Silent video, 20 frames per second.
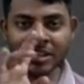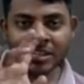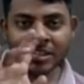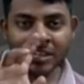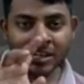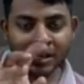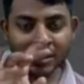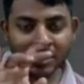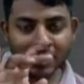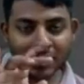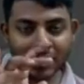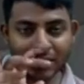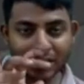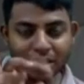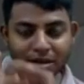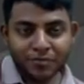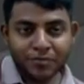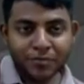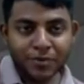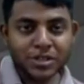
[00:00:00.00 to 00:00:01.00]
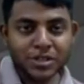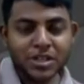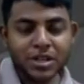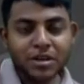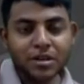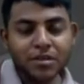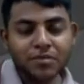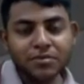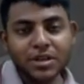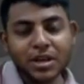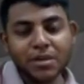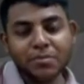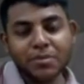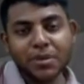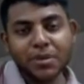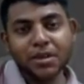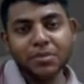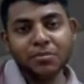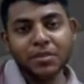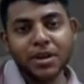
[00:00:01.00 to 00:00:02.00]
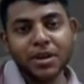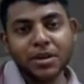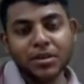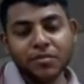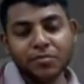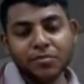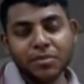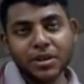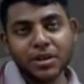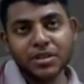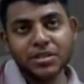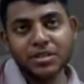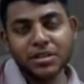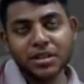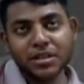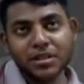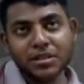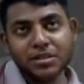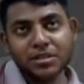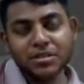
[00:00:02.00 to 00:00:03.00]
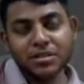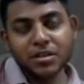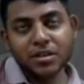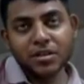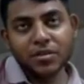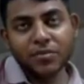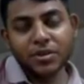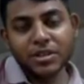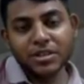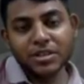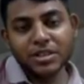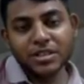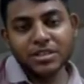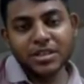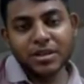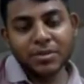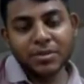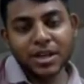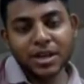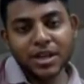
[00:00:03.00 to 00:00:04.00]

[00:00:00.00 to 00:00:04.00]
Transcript: And the vision of the Department of Persons with